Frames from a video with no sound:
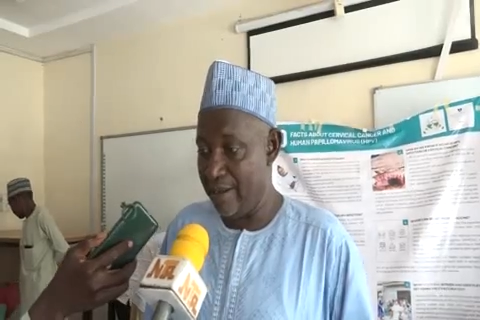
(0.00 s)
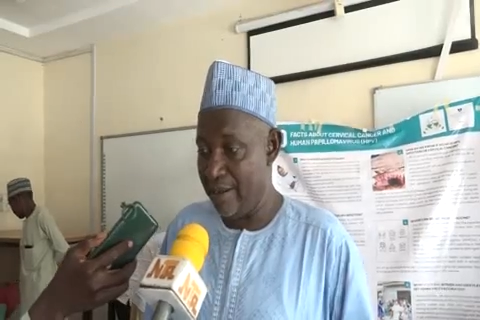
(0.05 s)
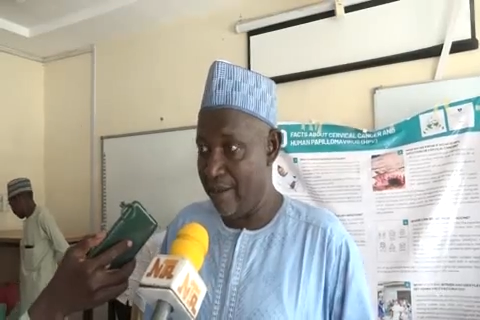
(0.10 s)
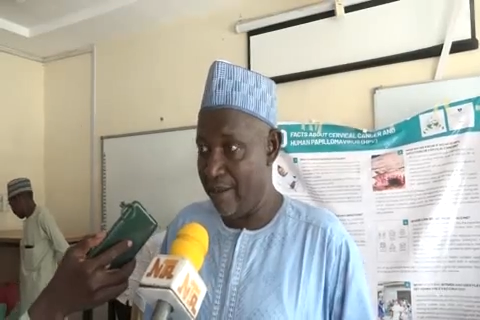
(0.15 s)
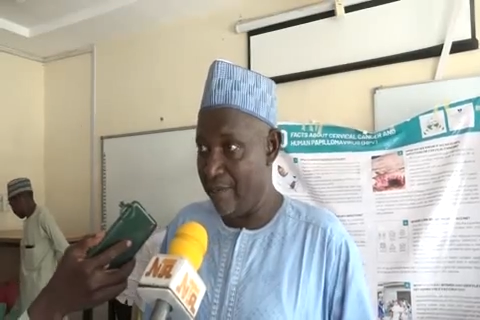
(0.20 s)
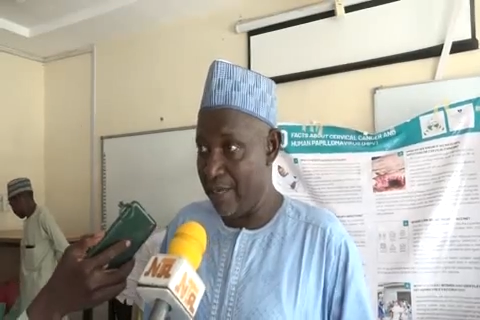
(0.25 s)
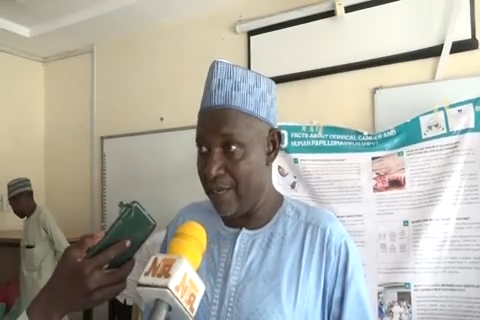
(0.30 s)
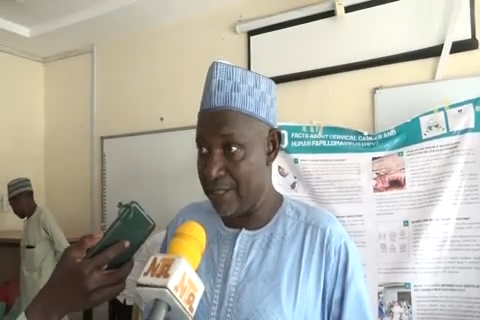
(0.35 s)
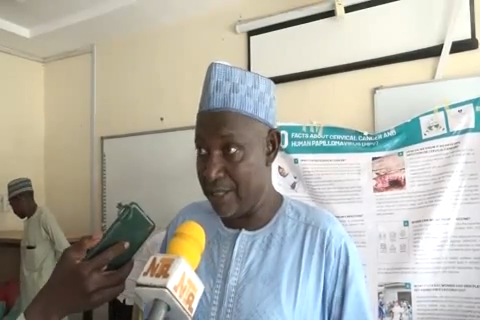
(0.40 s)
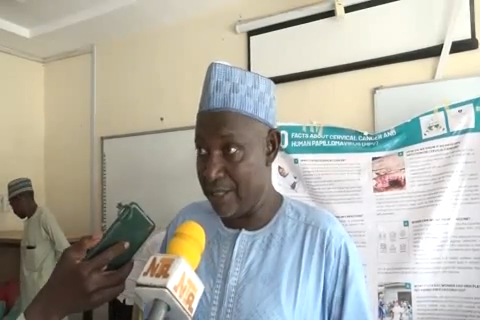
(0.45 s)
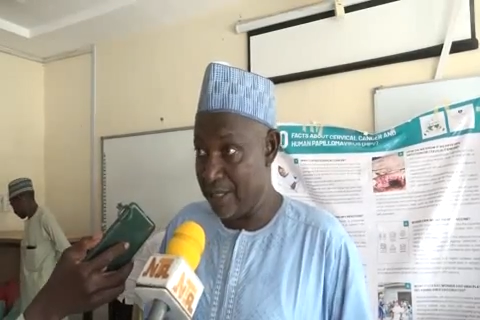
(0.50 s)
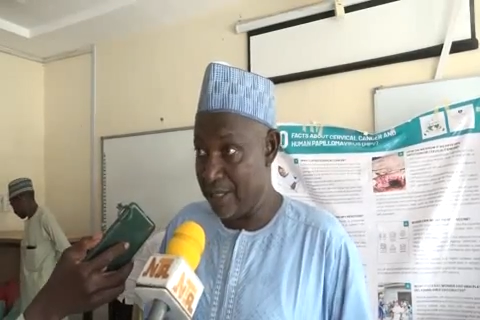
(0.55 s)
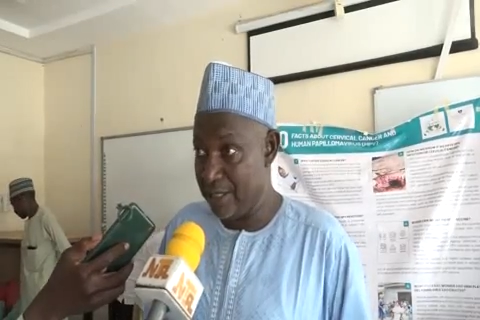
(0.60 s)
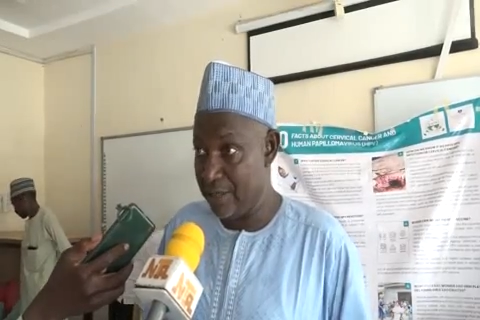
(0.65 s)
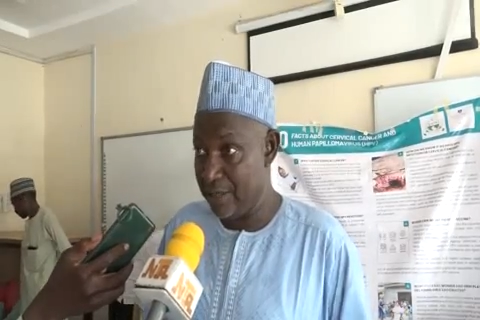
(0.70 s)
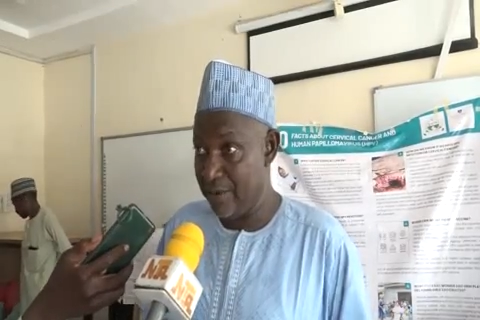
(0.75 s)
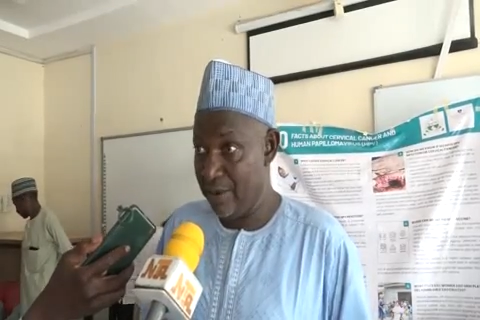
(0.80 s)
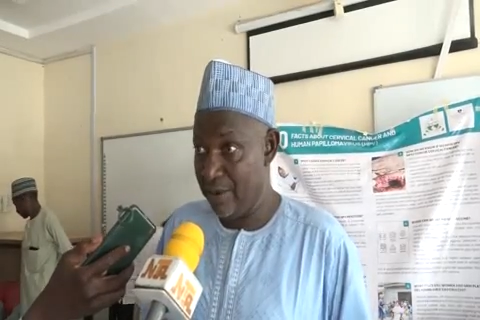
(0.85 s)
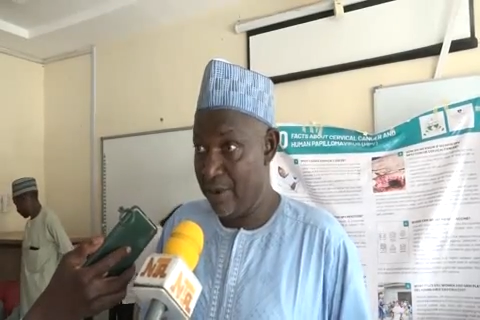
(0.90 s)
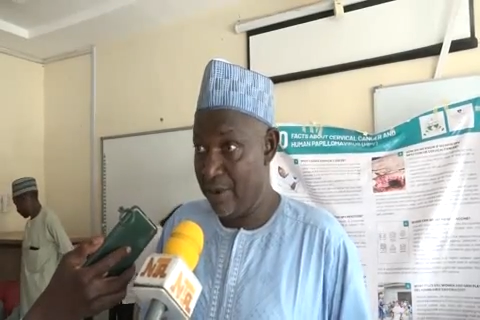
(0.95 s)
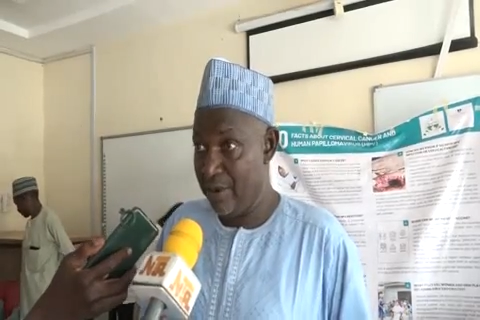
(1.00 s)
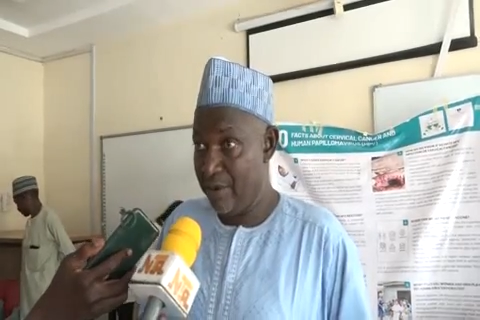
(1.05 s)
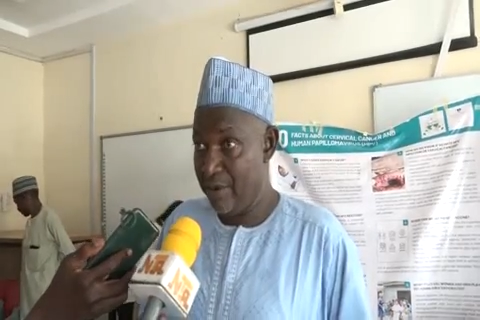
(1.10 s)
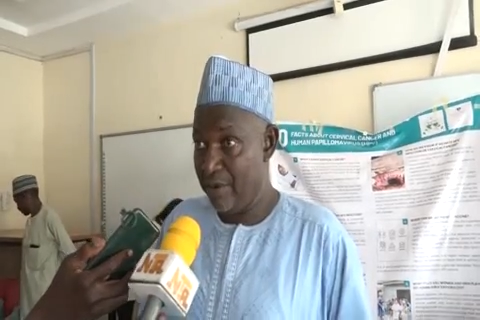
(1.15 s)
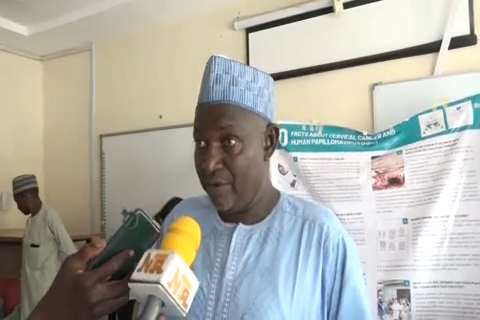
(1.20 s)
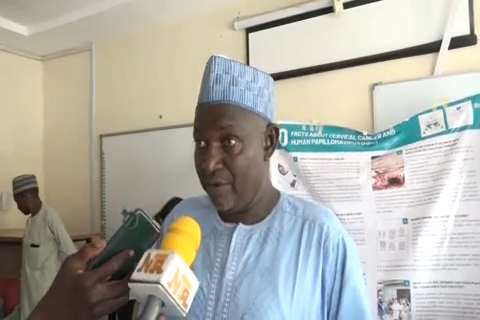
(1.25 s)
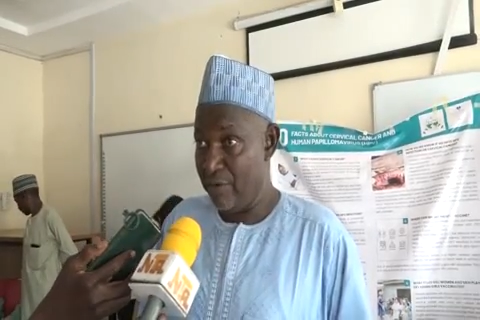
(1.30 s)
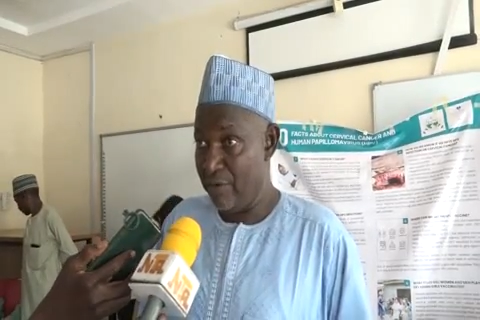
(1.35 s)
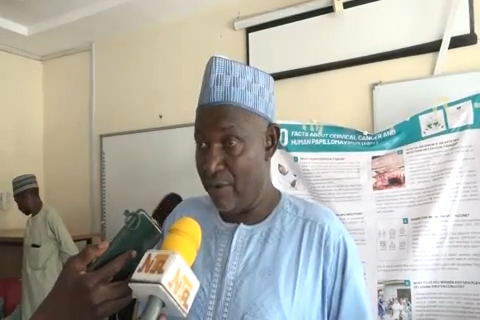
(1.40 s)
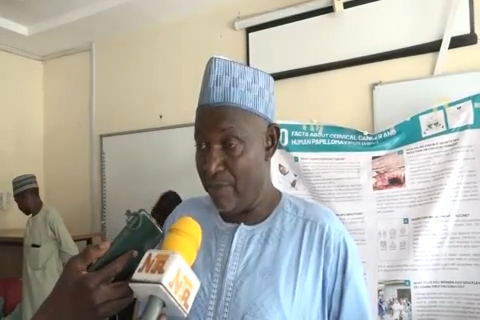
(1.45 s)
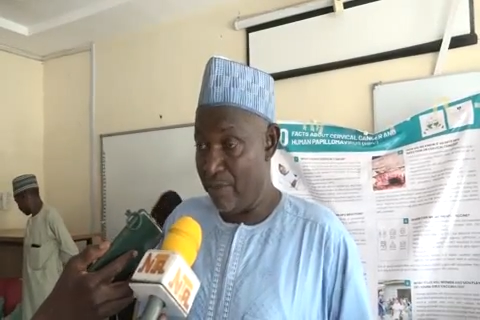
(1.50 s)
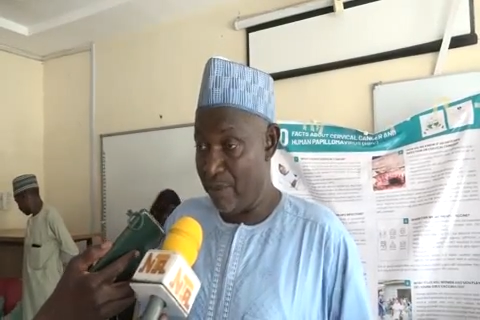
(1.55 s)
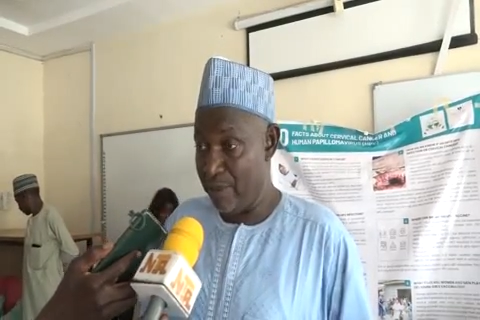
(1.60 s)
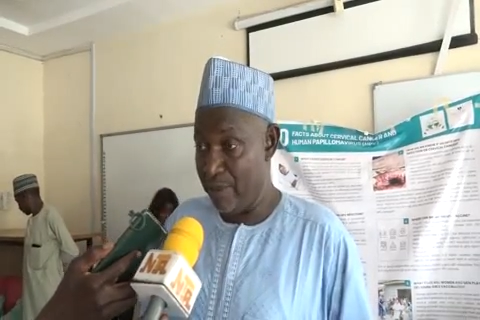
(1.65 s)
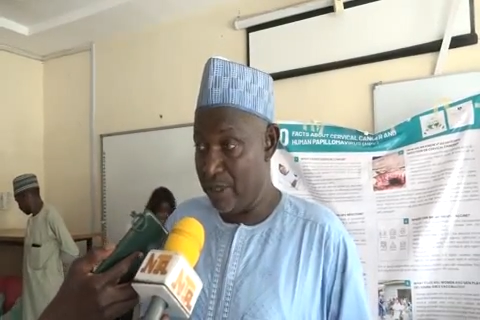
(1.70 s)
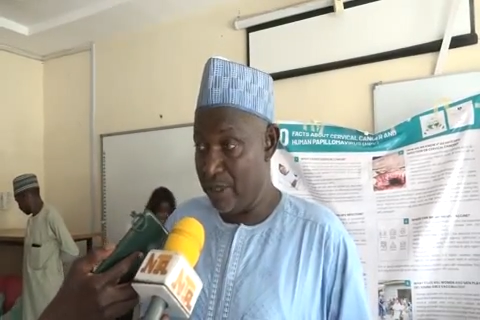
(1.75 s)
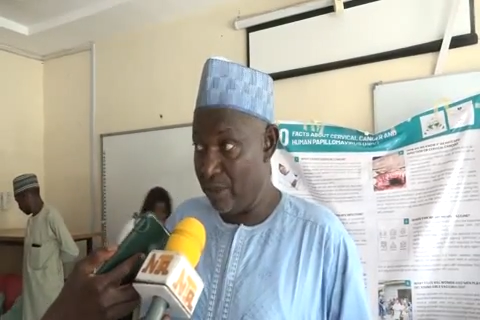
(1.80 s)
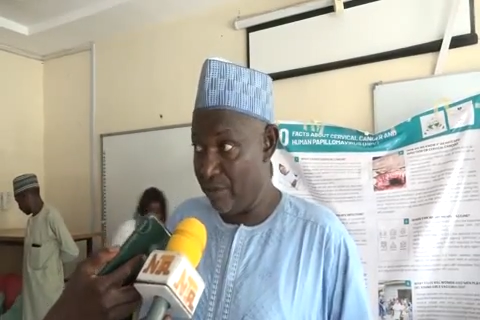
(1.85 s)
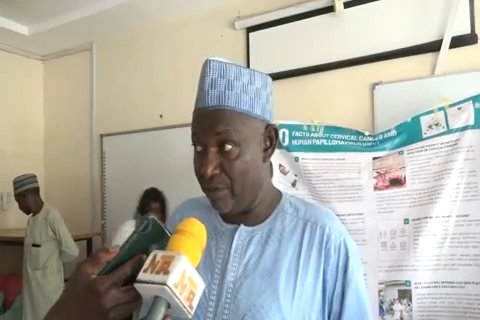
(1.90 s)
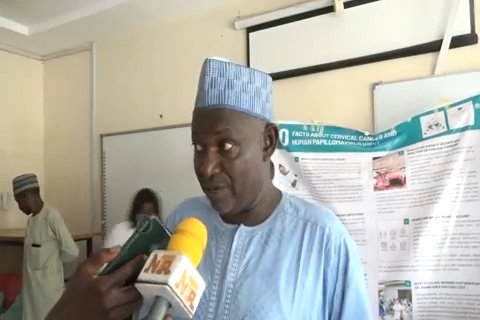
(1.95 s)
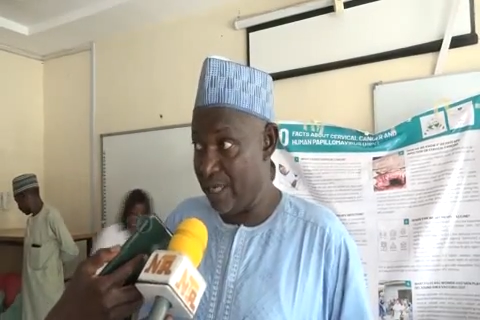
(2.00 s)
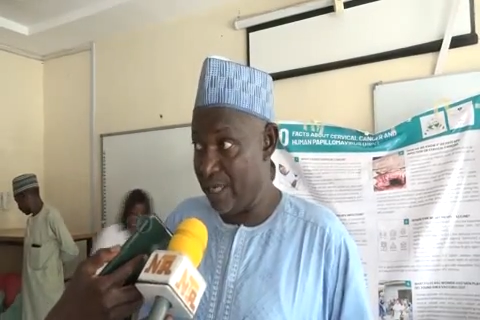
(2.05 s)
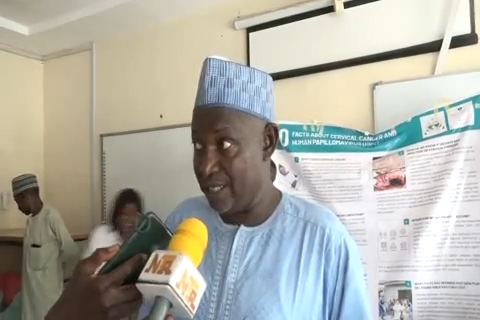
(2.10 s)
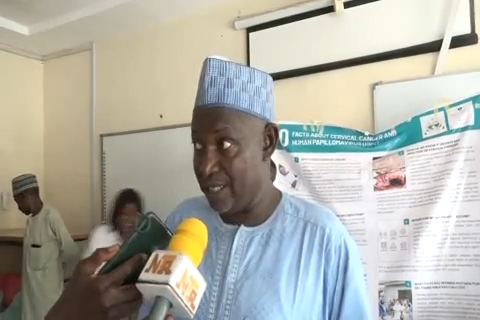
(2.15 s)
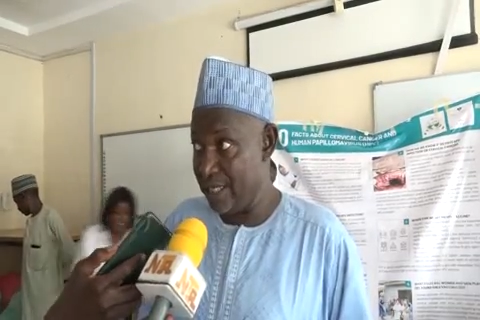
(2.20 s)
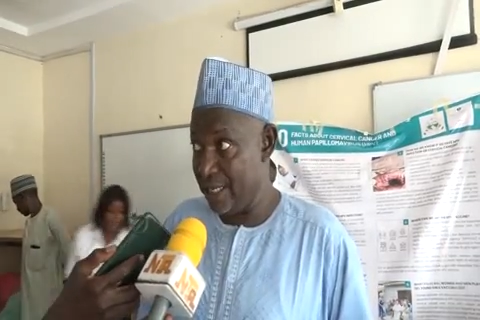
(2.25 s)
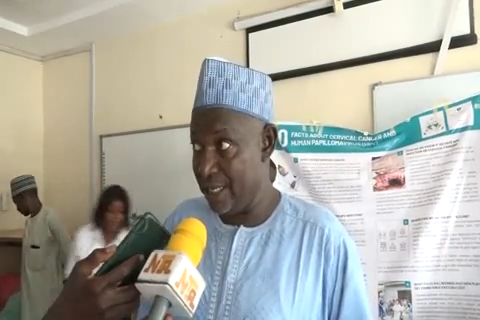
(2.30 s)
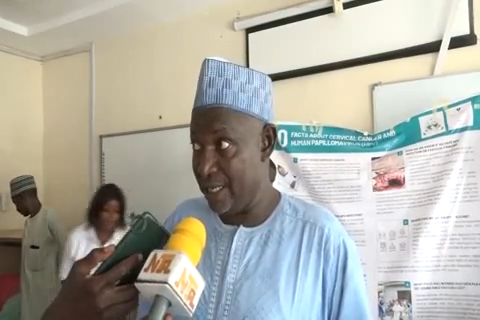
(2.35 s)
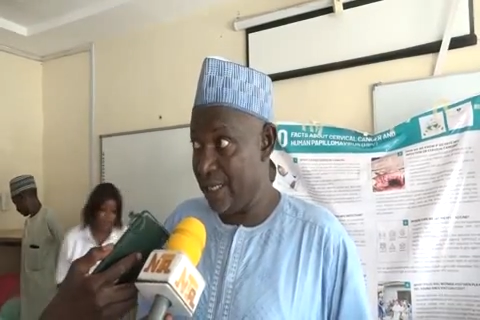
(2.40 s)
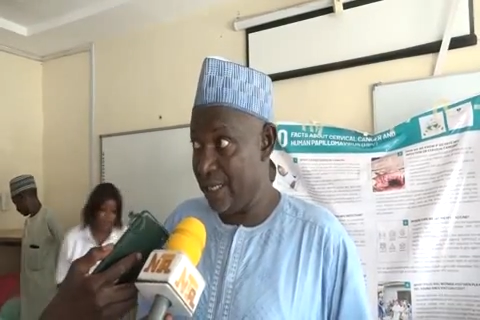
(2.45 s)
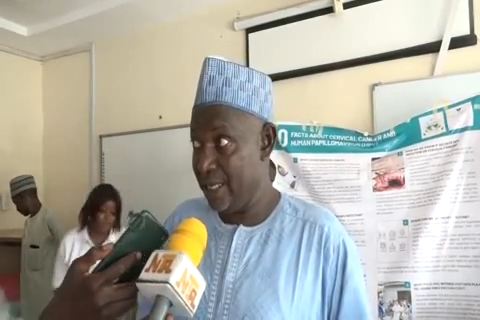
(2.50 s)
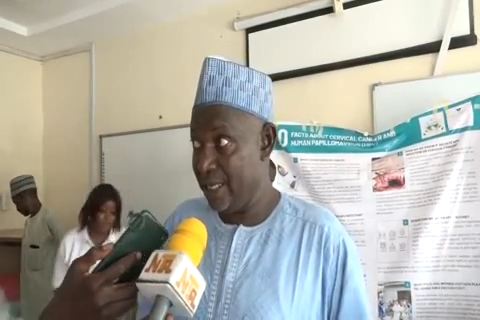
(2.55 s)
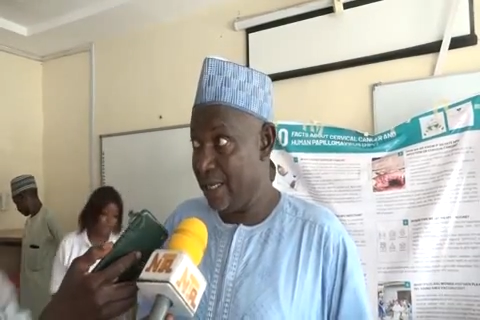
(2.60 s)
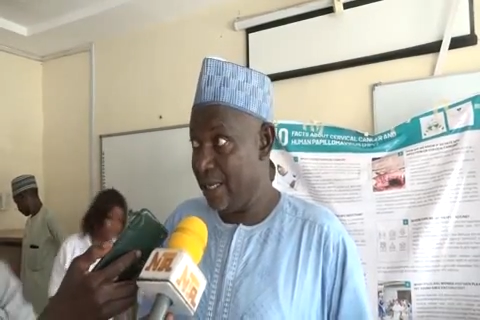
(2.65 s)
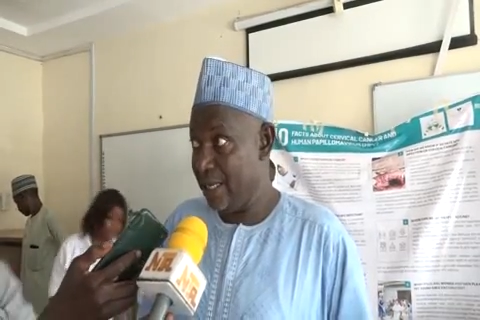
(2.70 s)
vaccines for prevention of cancer,